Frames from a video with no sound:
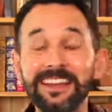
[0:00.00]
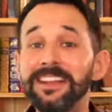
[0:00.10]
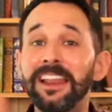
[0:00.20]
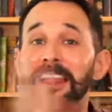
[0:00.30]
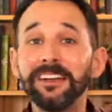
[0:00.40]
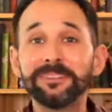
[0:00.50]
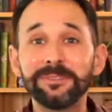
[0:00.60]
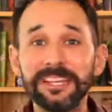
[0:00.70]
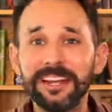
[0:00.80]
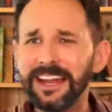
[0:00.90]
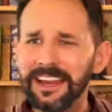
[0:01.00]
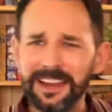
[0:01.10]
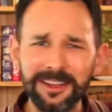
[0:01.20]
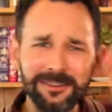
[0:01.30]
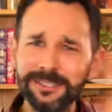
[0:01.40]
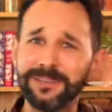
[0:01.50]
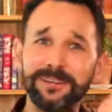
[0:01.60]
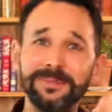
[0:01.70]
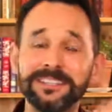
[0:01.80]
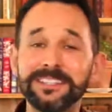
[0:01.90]
Last week, I had loads of little
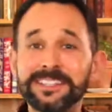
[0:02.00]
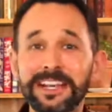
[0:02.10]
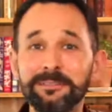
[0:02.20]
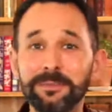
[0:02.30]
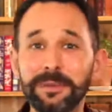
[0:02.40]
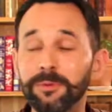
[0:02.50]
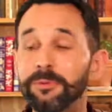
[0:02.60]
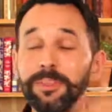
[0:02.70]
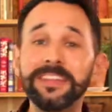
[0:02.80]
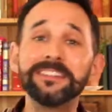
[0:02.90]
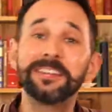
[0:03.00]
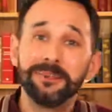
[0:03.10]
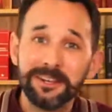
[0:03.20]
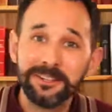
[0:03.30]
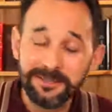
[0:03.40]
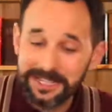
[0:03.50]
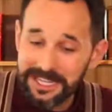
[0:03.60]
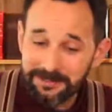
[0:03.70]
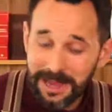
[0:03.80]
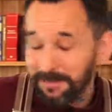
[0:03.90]
messages telling me of people things they were going to do to keep
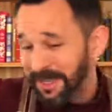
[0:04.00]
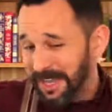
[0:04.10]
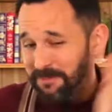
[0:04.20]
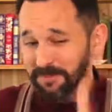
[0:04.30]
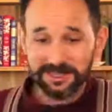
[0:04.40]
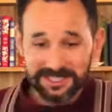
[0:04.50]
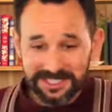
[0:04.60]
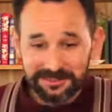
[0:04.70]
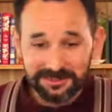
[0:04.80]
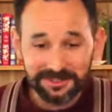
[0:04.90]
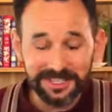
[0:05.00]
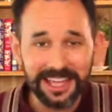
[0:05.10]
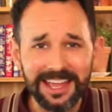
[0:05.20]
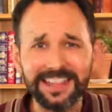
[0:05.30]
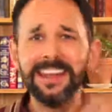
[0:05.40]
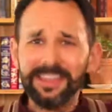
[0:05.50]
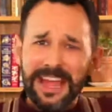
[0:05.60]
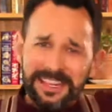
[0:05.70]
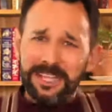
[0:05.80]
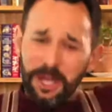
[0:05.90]
them happy and positive for the week ahead.
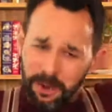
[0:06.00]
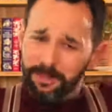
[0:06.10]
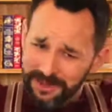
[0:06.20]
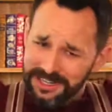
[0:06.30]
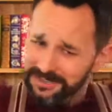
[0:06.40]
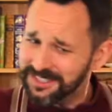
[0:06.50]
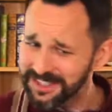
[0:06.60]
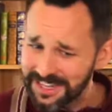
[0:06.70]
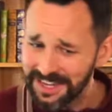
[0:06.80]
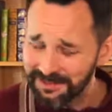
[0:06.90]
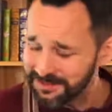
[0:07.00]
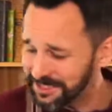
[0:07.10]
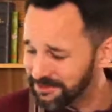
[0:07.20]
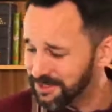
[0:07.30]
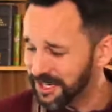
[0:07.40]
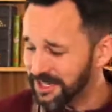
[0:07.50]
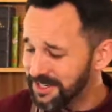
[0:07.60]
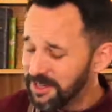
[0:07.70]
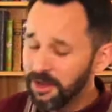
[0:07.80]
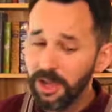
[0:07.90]
That's the whole point of Sunday Elevenses with Jez.
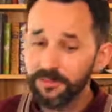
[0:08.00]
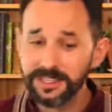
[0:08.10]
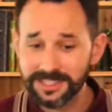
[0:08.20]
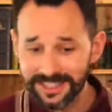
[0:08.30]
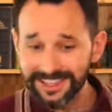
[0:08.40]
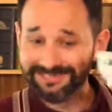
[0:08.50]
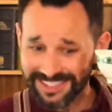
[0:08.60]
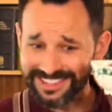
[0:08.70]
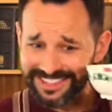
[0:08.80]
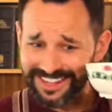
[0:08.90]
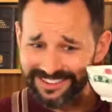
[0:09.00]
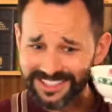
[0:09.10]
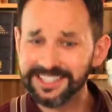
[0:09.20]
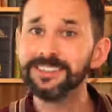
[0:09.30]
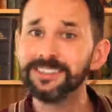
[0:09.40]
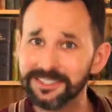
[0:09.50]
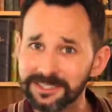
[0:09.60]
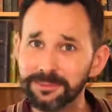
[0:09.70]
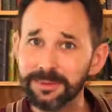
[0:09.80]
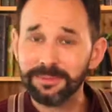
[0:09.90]
Obviously, there's the Elevenses, a
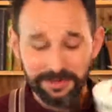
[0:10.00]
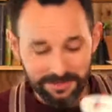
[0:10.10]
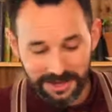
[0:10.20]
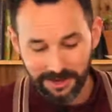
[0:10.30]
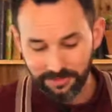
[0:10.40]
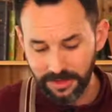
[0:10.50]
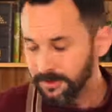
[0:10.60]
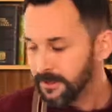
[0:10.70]
super important part of that.